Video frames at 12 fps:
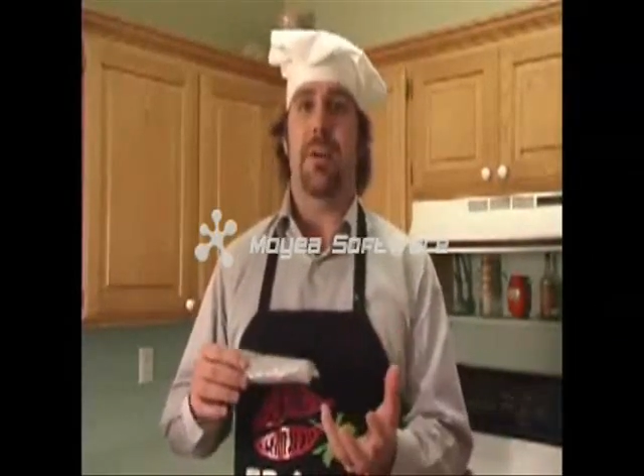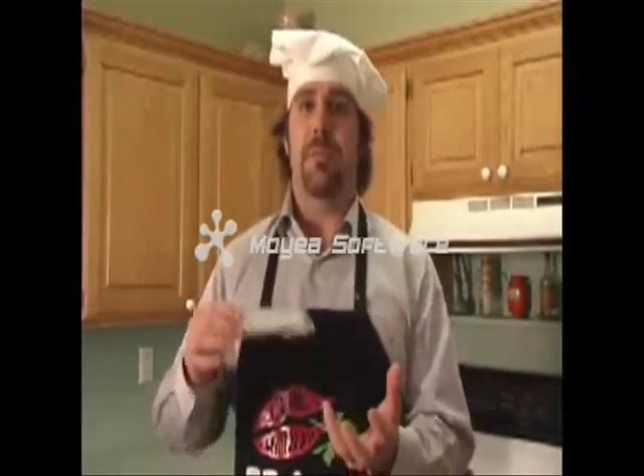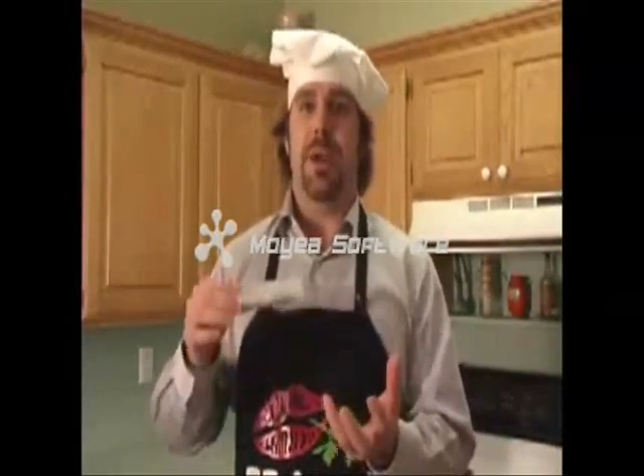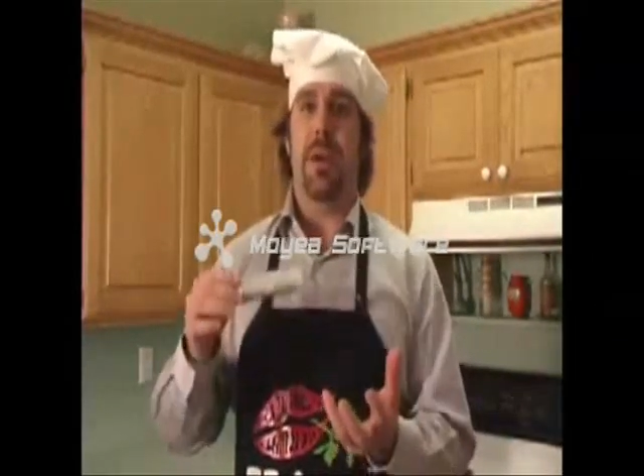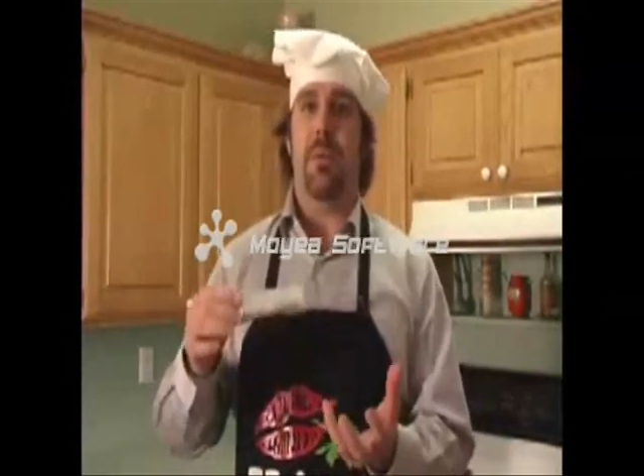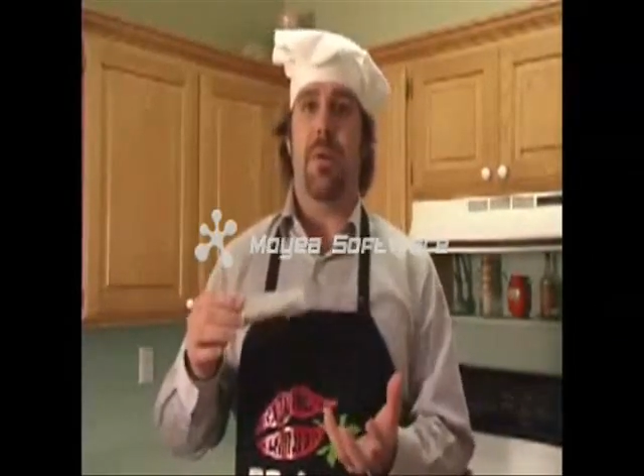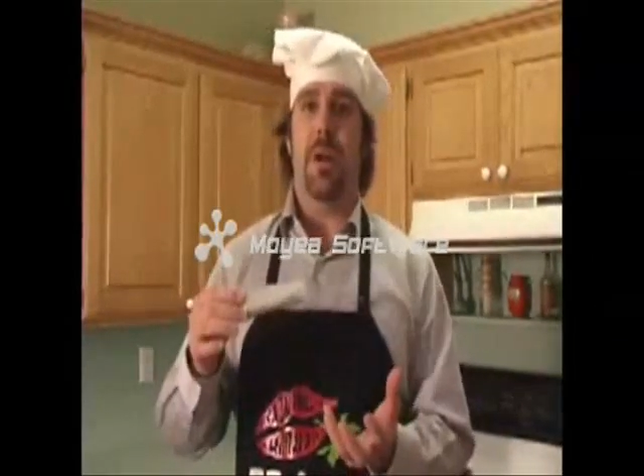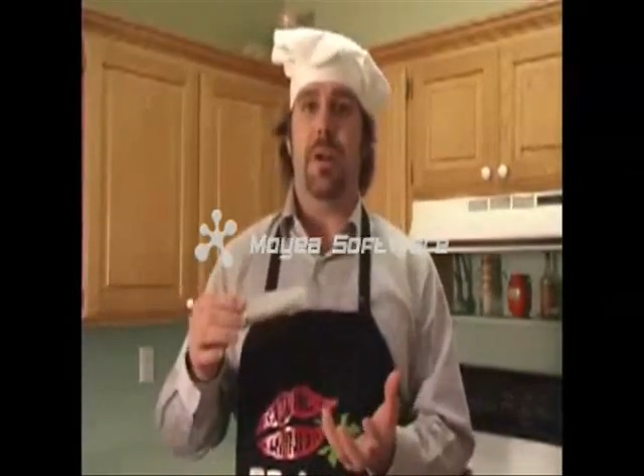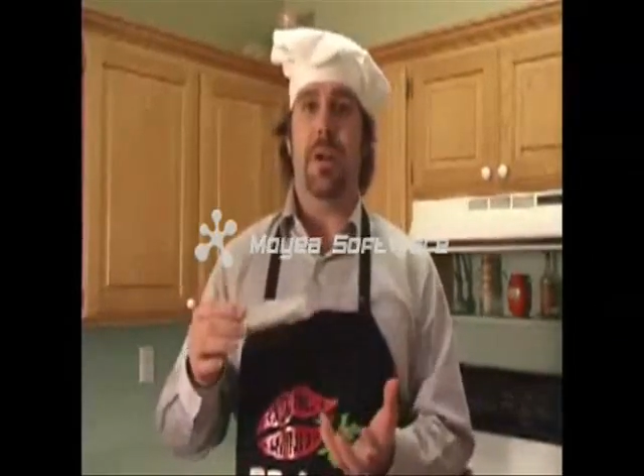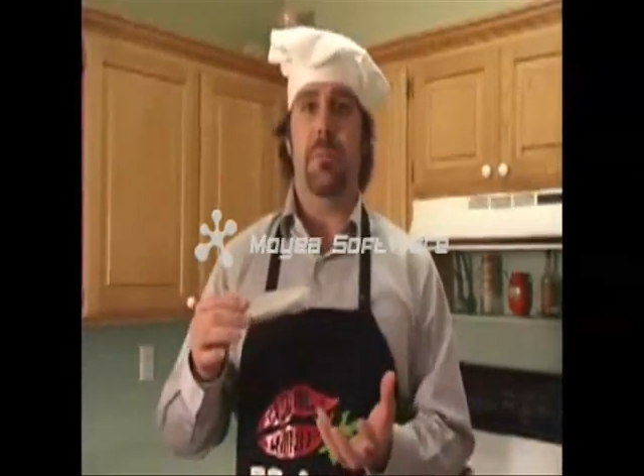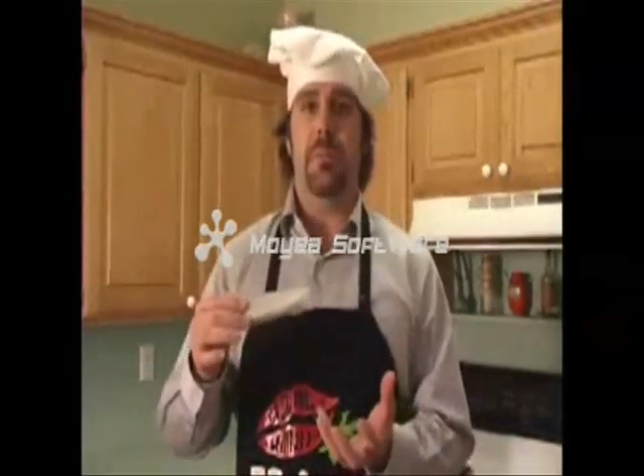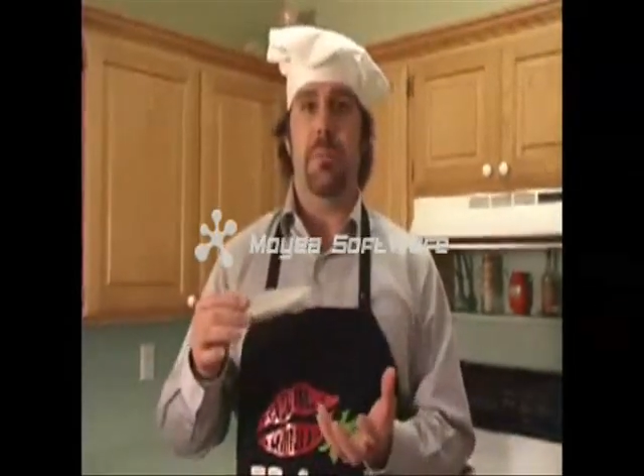
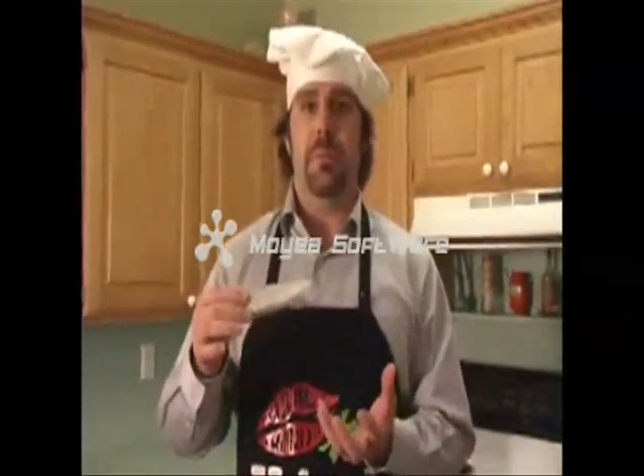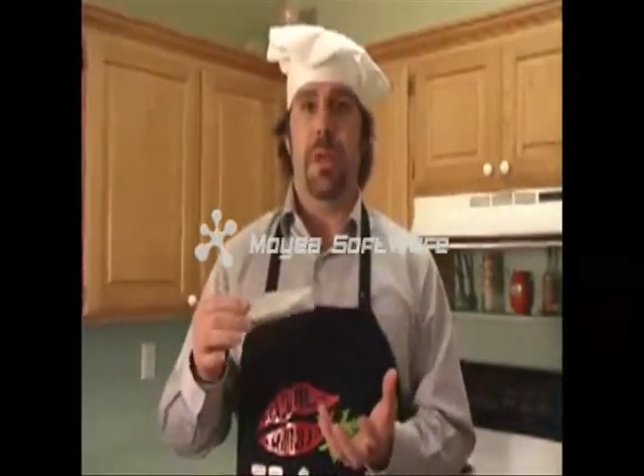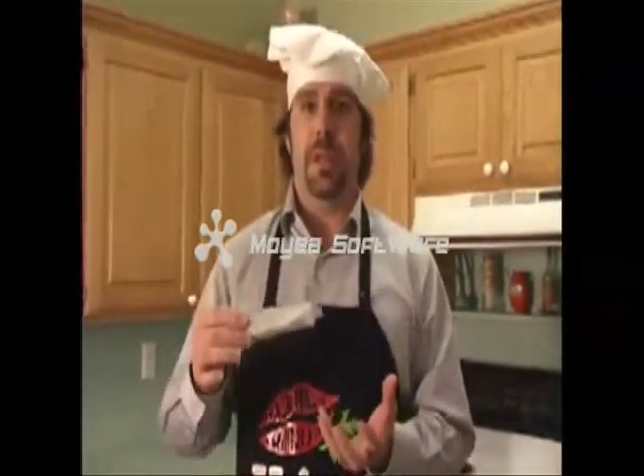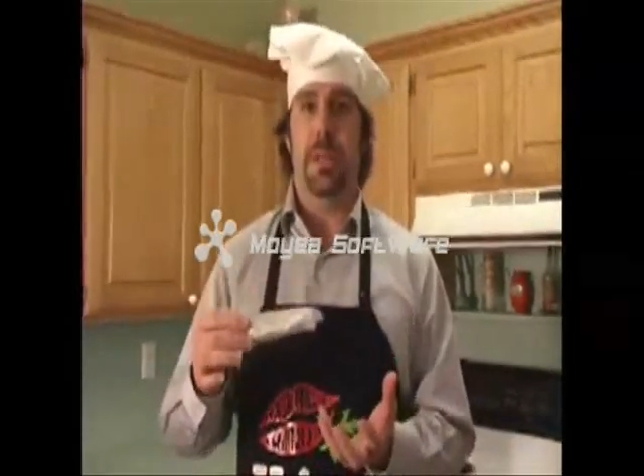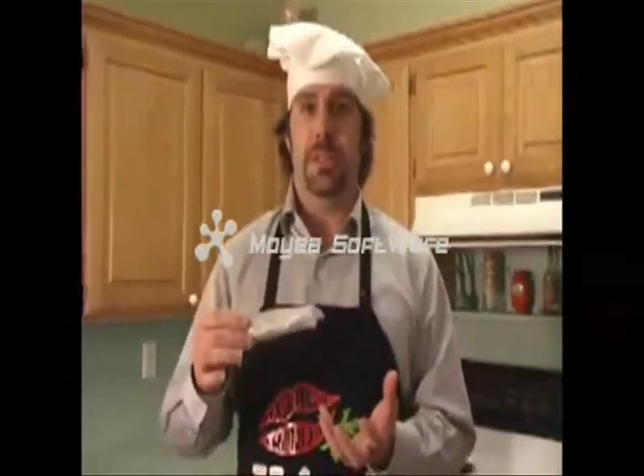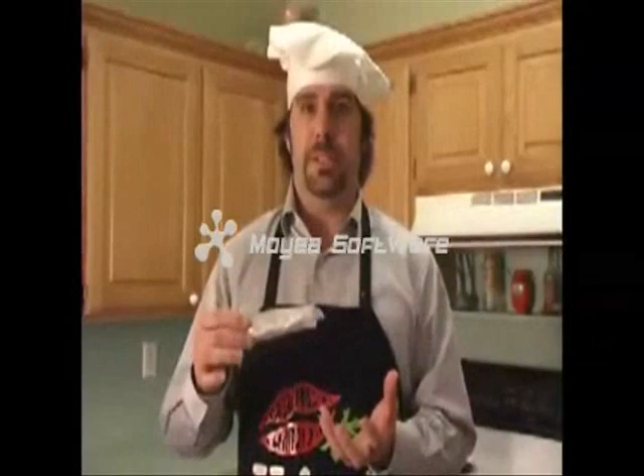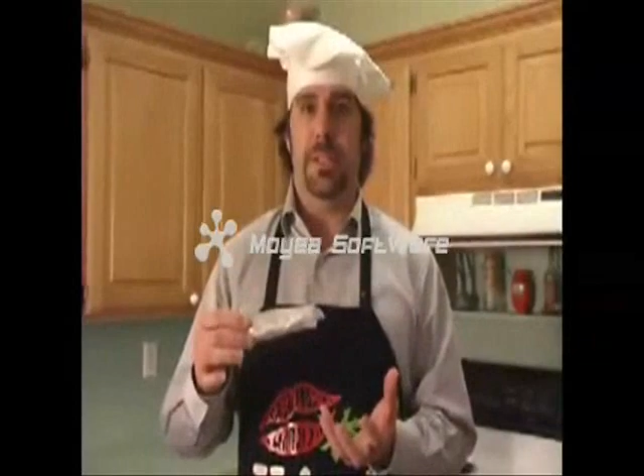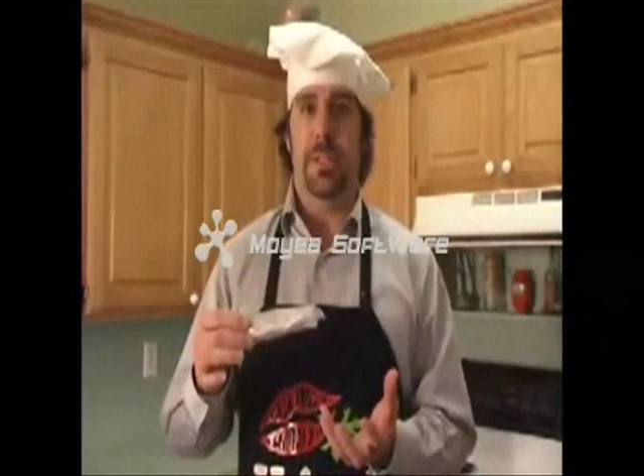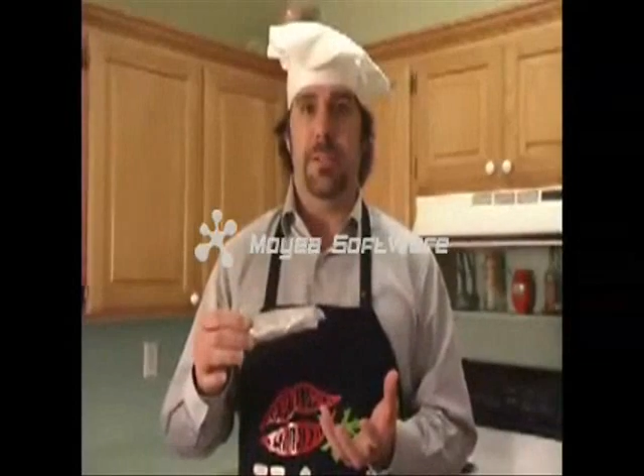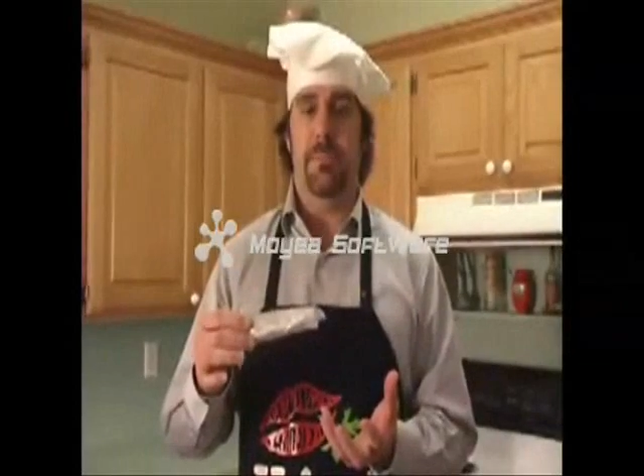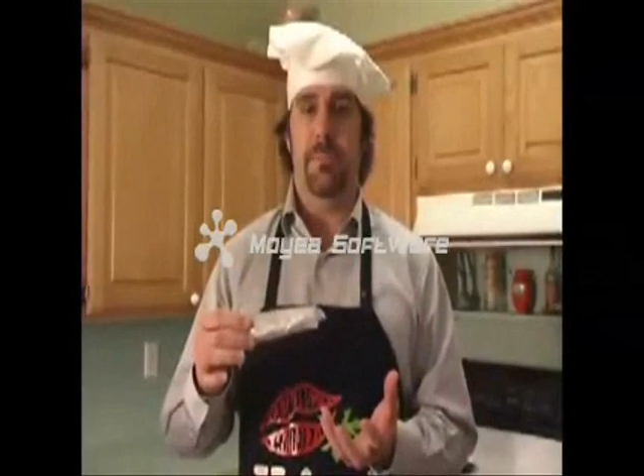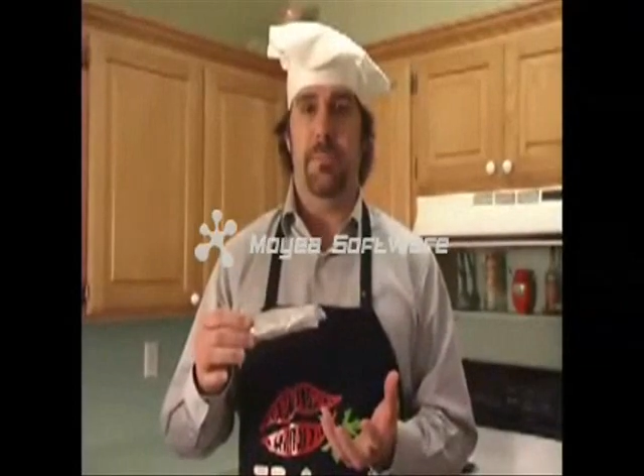marijuana can be placed in.